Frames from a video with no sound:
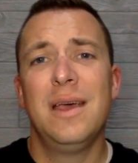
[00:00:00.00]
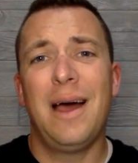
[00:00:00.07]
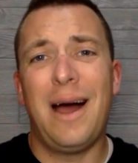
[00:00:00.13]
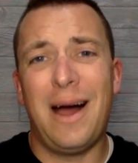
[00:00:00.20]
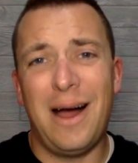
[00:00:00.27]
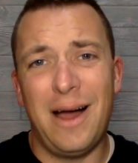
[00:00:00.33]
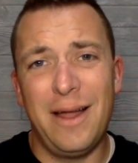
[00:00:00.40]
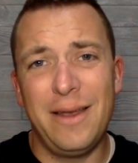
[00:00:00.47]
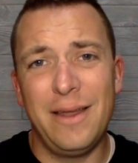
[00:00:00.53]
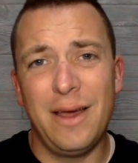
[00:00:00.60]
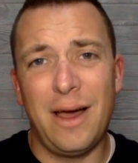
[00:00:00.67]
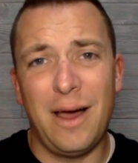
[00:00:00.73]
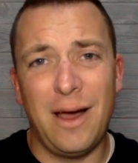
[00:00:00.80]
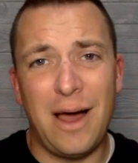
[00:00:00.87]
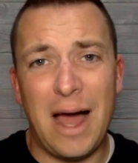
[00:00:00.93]
On
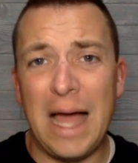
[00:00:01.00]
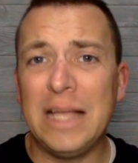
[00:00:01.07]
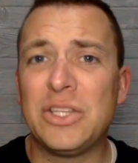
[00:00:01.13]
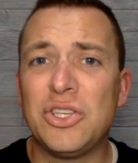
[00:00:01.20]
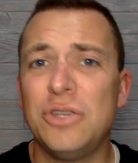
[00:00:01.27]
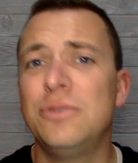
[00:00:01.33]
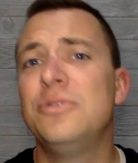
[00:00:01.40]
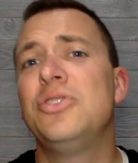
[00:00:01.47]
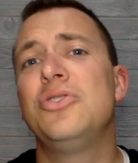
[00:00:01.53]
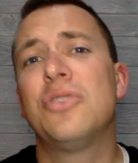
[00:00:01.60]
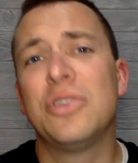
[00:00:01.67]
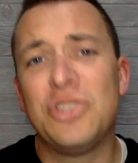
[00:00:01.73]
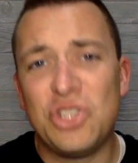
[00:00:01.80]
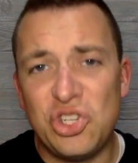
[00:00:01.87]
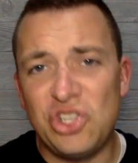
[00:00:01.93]
uh, iTunes, you
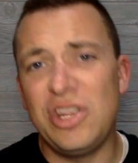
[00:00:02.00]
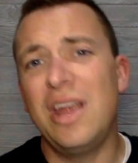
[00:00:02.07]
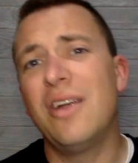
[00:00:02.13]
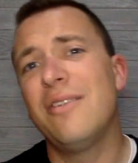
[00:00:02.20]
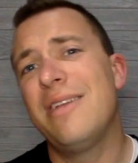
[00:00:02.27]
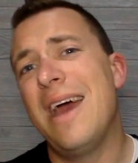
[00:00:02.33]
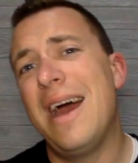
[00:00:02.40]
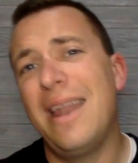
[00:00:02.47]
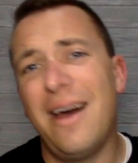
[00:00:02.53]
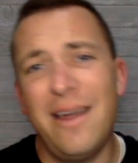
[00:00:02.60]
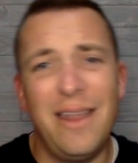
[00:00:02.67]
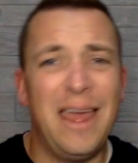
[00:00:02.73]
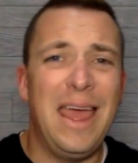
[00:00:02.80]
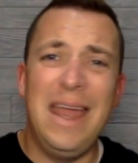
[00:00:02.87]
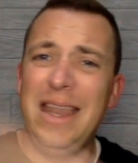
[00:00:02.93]
can share that
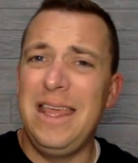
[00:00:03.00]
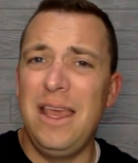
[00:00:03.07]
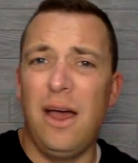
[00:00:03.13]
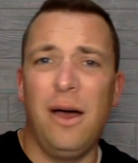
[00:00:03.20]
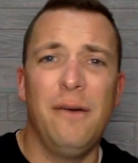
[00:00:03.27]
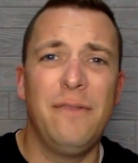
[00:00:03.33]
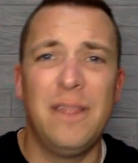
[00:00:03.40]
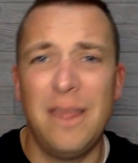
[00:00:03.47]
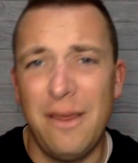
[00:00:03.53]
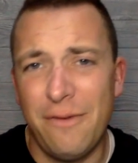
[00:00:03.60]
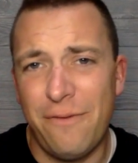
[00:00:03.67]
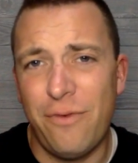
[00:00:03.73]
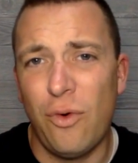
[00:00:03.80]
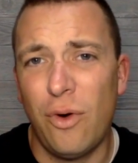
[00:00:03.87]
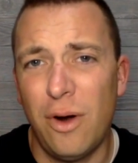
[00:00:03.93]
on any of the
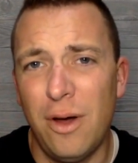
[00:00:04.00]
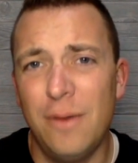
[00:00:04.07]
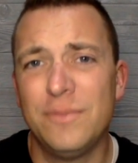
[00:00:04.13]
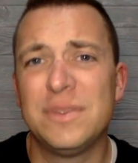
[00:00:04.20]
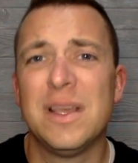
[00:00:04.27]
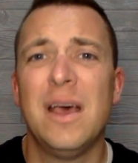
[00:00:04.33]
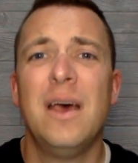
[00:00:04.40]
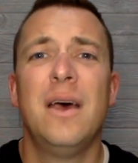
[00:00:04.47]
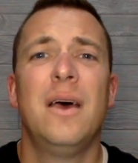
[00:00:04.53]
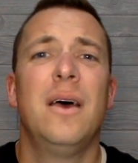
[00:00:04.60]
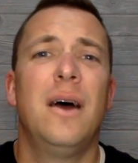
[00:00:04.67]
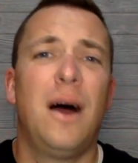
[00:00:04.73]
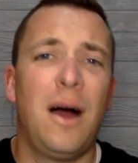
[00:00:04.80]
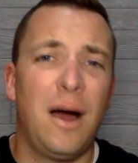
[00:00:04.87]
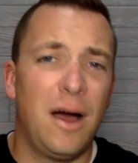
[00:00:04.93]
forums,
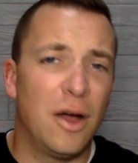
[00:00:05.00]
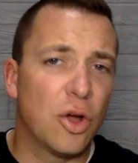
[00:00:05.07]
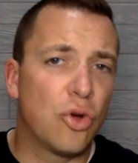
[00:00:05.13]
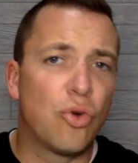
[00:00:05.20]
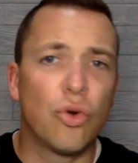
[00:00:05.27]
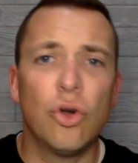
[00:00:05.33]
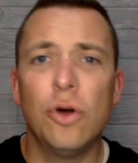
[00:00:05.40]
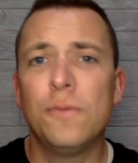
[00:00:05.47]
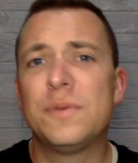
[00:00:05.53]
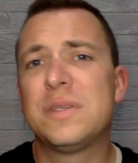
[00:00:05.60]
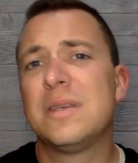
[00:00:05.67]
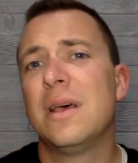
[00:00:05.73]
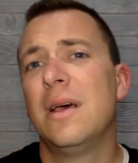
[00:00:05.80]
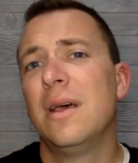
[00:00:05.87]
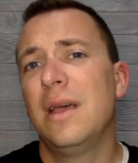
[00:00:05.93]
uh, groups,
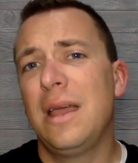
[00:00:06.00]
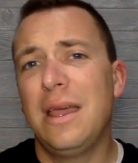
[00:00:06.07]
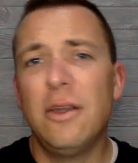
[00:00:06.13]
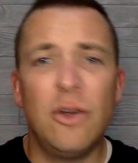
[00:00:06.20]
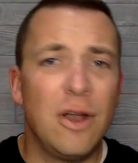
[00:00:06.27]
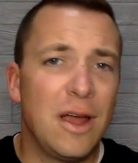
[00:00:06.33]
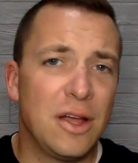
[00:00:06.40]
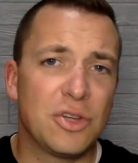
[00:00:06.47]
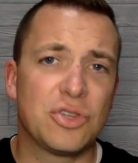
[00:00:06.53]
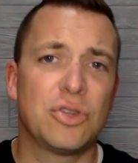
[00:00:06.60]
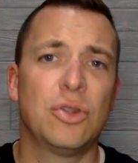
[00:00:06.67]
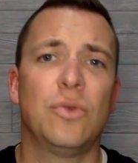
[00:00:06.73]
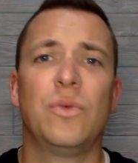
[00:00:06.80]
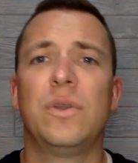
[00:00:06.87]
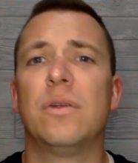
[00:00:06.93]

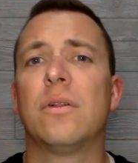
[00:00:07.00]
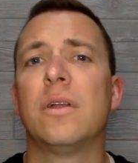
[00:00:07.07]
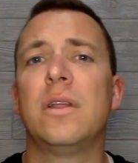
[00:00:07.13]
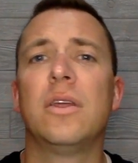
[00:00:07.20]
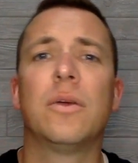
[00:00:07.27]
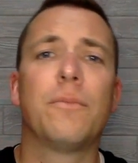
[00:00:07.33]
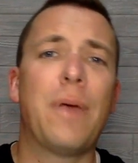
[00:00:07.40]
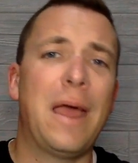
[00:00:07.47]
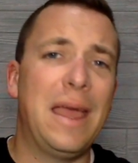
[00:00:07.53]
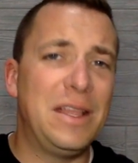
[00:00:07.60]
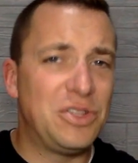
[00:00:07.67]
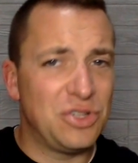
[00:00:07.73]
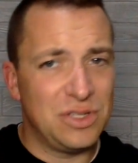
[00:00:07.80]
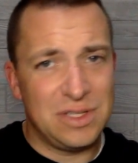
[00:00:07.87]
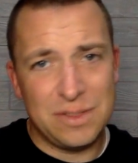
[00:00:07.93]
international window cleaning
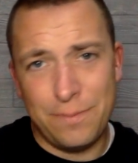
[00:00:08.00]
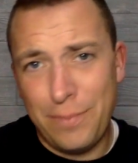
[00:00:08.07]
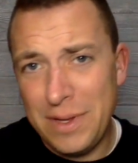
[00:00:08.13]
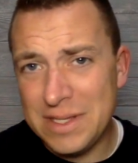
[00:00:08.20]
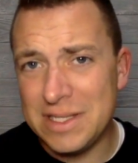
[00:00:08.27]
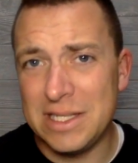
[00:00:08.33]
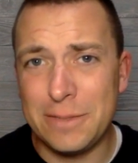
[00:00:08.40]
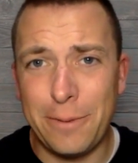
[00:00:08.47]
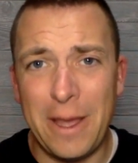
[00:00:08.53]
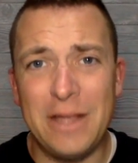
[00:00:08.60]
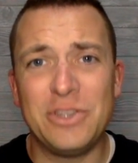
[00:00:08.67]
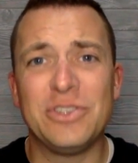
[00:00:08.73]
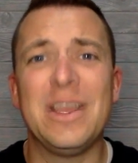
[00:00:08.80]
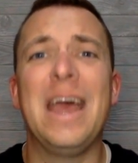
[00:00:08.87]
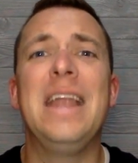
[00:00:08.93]
pages, business
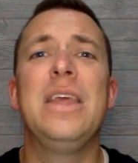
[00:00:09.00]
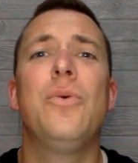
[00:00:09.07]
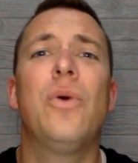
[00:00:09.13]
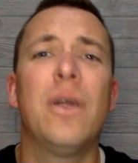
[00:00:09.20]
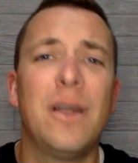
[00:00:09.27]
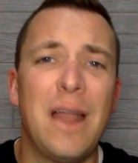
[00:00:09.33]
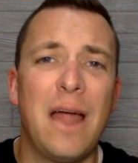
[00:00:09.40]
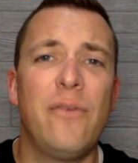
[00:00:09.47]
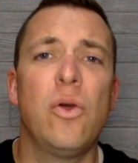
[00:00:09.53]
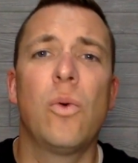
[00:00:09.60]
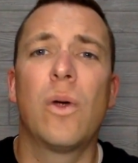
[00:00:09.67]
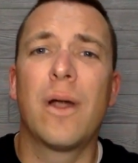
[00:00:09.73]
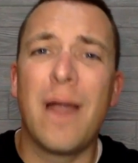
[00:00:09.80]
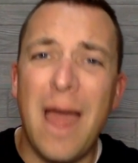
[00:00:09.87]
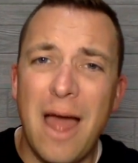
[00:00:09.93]
pages, anywhere and
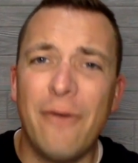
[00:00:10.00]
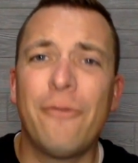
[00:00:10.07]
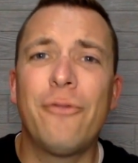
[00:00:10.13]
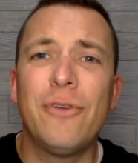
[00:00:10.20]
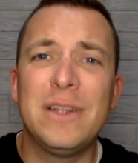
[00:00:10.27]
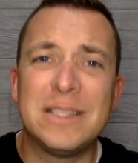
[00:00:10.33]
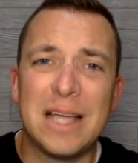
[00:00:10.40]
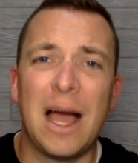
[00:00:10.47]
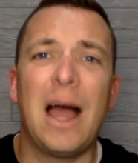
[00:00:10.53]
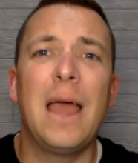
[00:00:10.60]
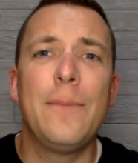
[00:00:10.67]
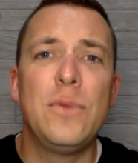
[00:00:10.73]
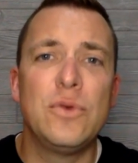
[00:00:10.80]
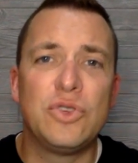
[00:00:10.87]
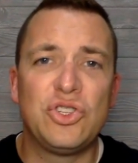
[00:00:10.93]
everywhere. Every
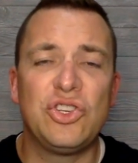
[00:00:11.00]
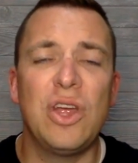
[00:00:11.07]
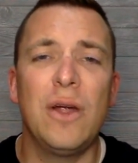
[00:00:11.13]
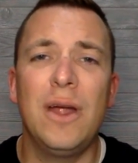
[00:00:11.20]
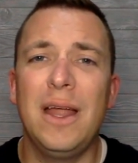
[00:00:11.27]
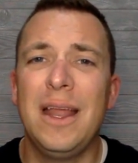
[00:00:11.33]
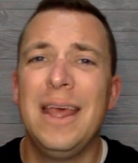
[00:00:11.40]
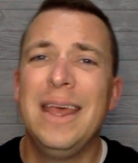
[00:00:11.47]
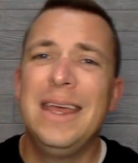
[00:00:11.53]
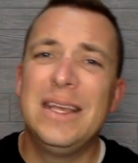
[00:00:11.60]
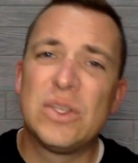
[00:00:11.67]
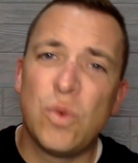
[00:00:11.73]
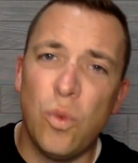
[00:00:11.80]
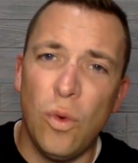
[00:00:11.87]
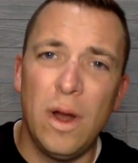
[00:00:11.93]
time you share it
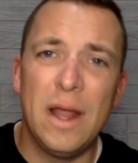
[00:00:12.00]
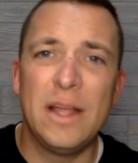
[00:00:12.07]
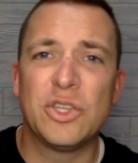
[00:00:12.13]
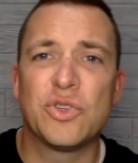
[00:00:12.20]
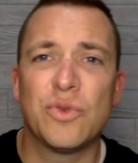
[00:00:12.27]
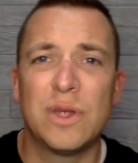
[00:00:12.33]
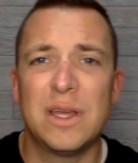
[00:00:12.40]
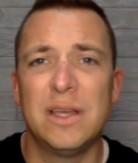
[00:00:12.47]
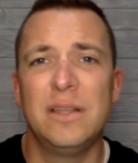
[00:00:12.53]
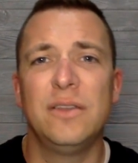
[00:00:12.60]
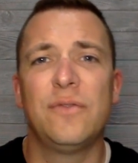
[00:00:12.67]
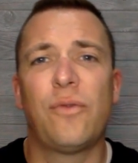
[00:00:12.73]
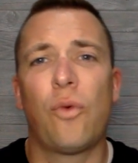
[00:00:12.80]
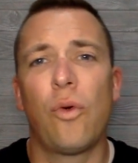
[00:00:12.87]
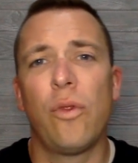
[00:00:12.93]
is one entry in
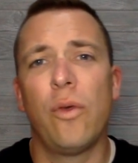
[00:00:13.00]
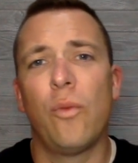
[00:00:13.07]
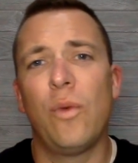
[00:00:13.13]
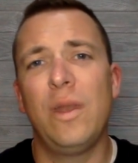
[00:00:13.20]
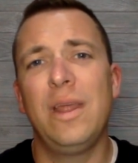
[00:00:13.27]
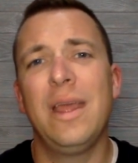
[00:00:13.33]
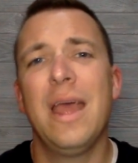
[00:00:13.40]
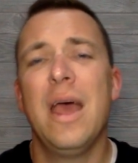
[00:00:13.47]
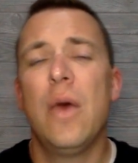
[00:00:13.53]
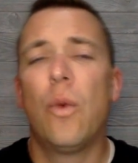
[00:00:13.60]
for the winning.